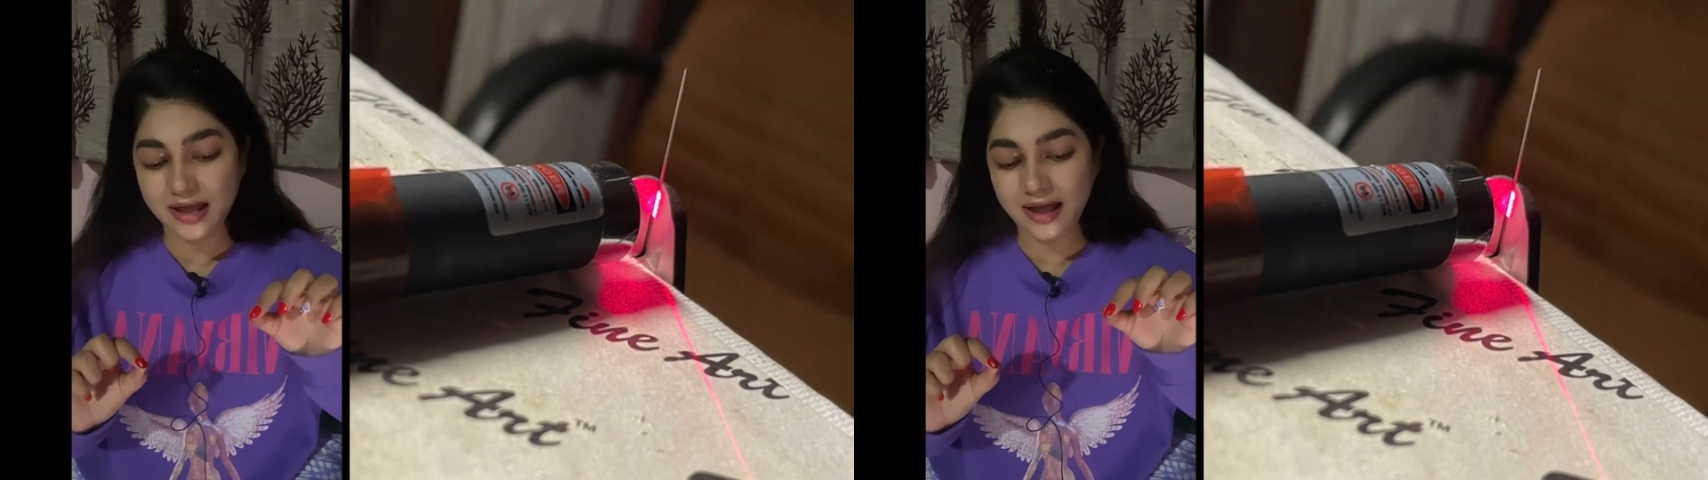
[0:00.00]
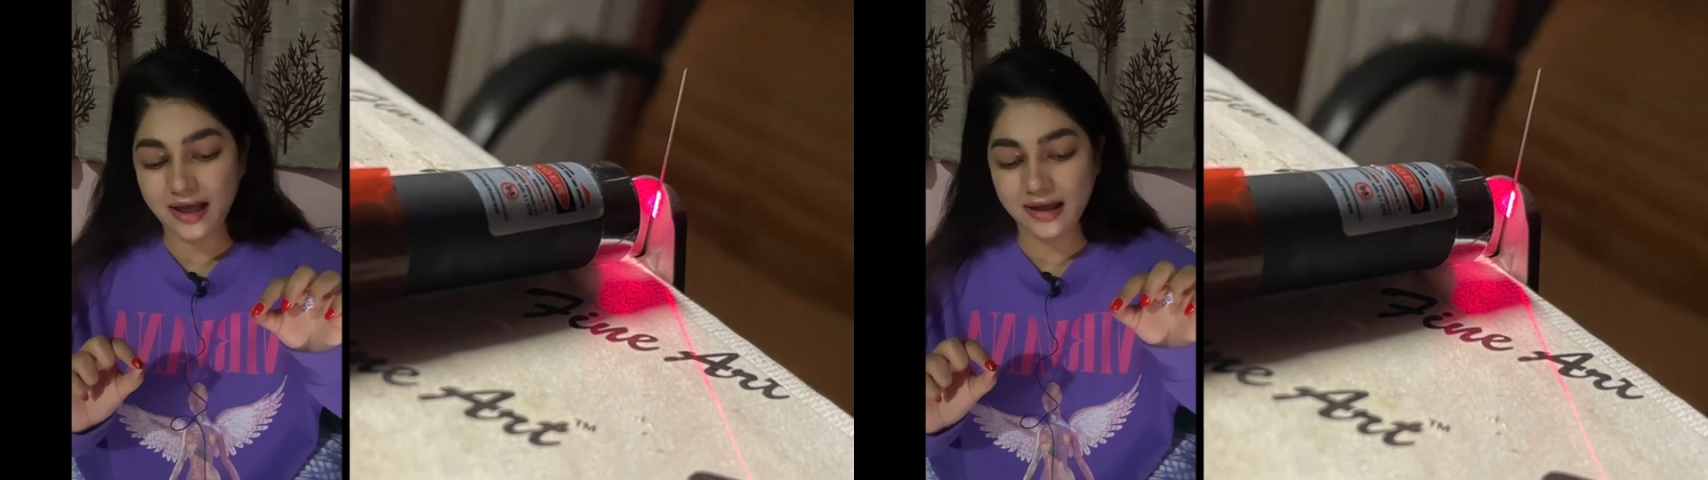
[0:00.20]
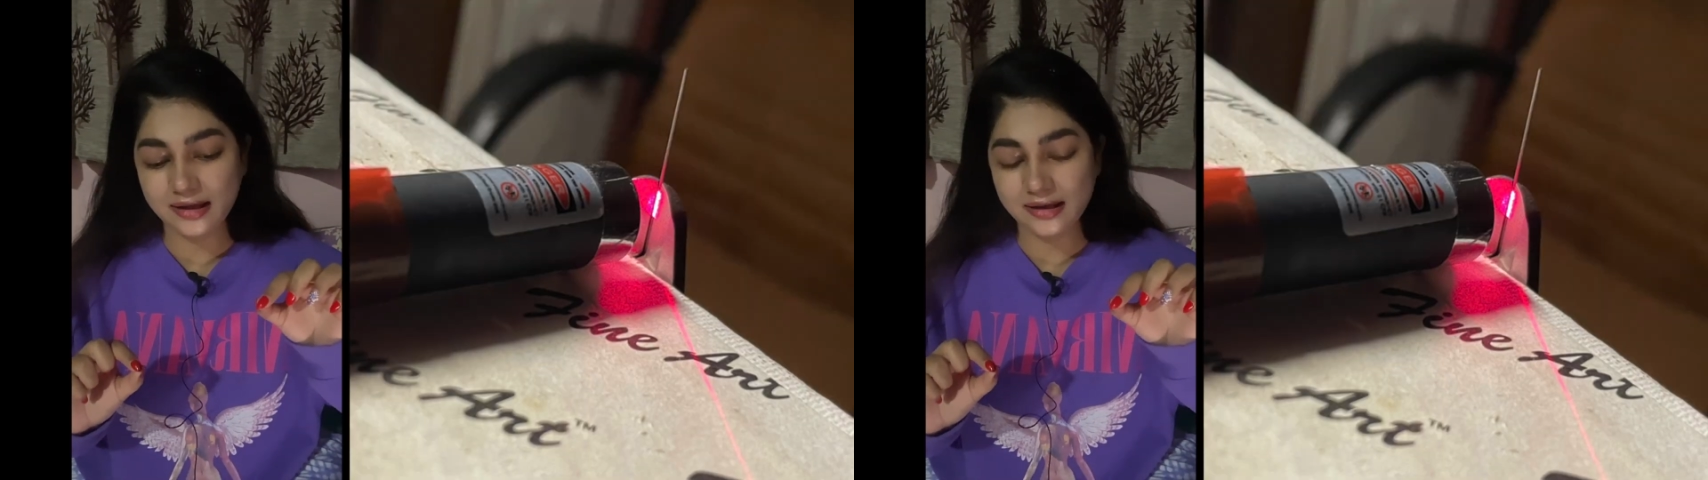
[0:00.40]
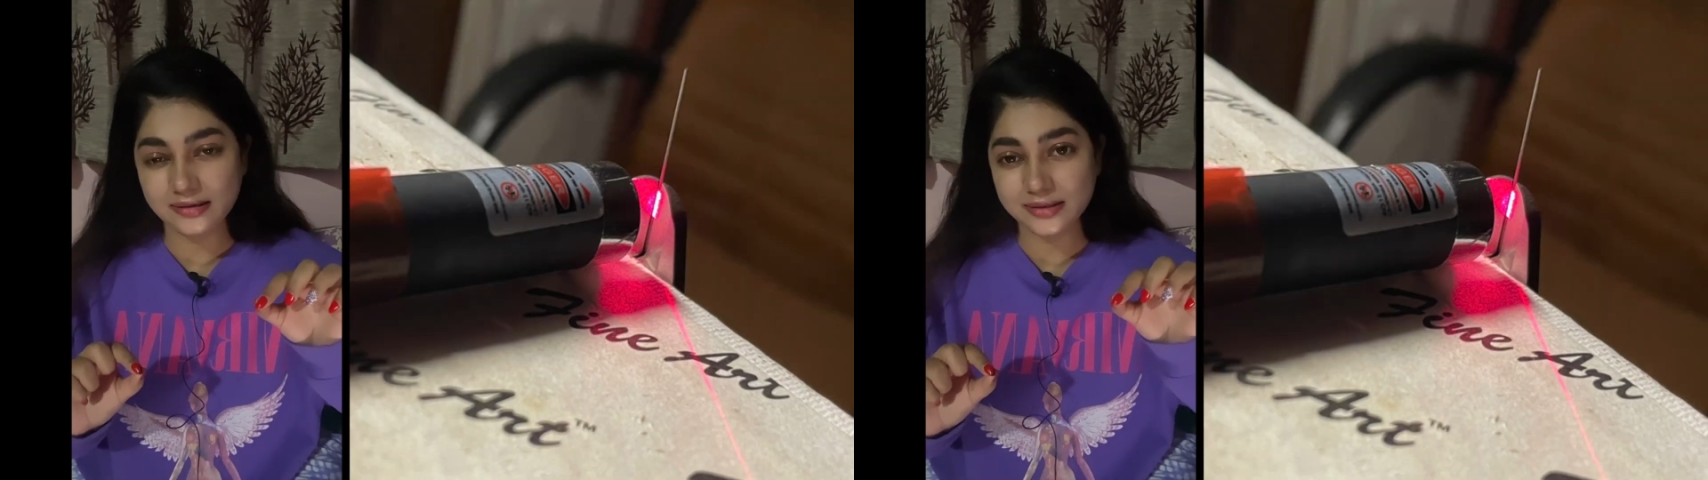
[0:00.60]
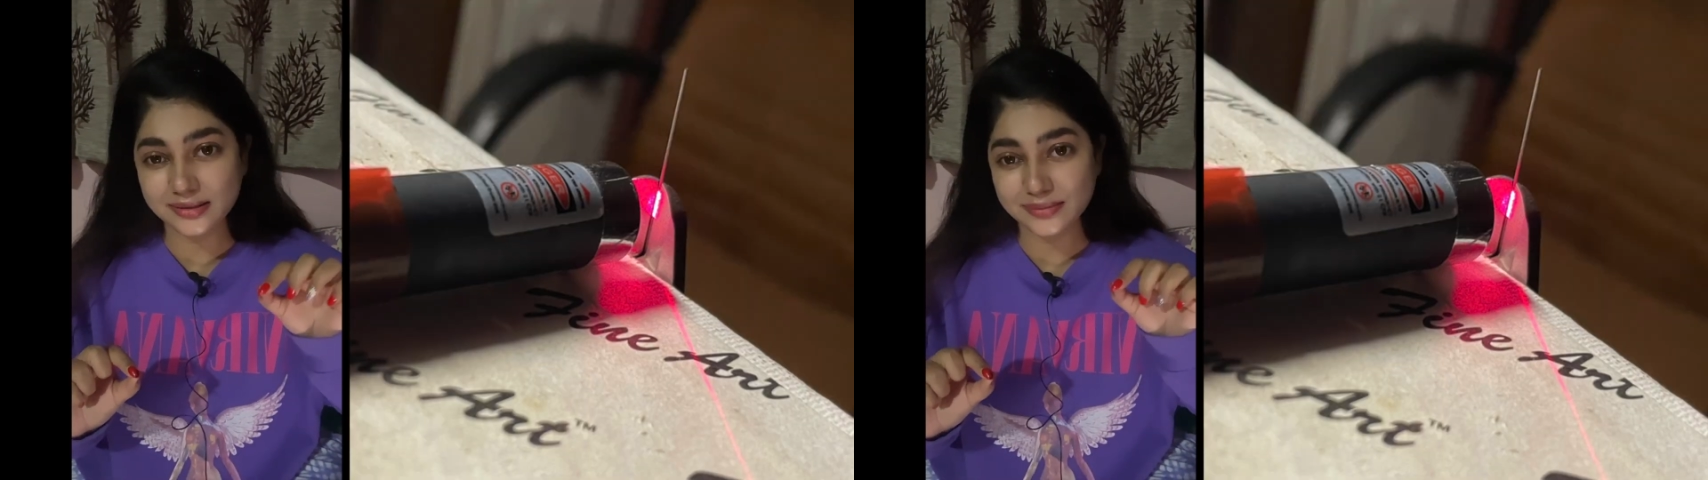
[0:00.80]

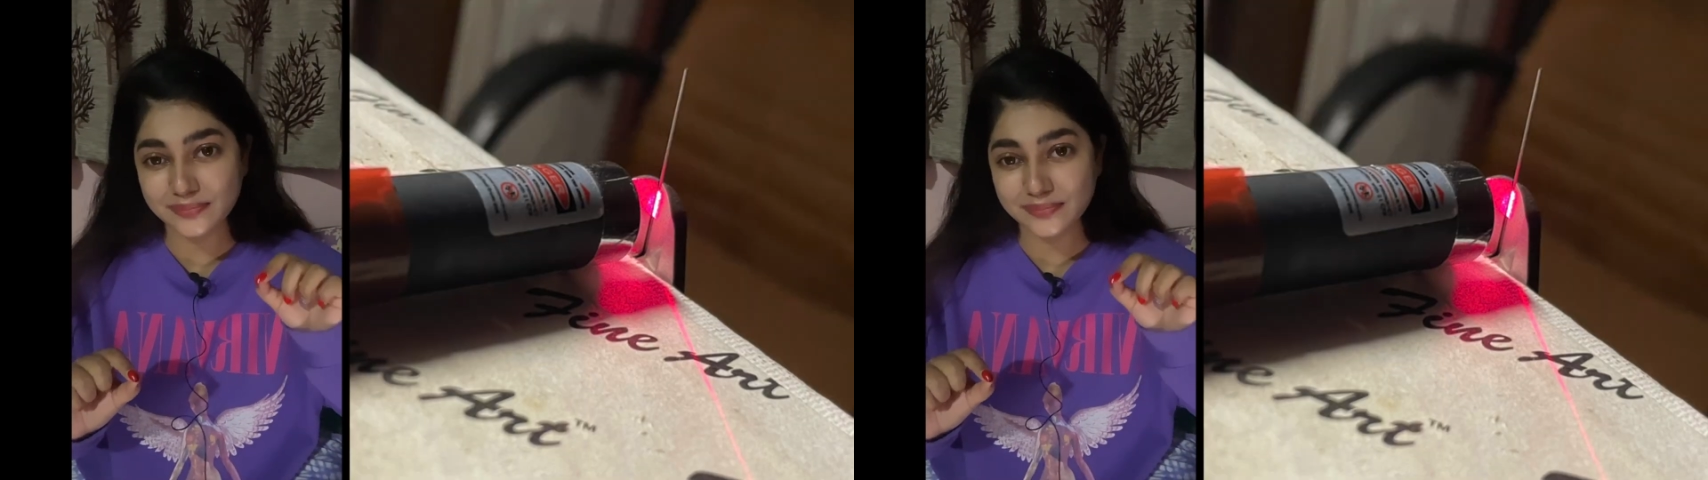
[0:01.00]
and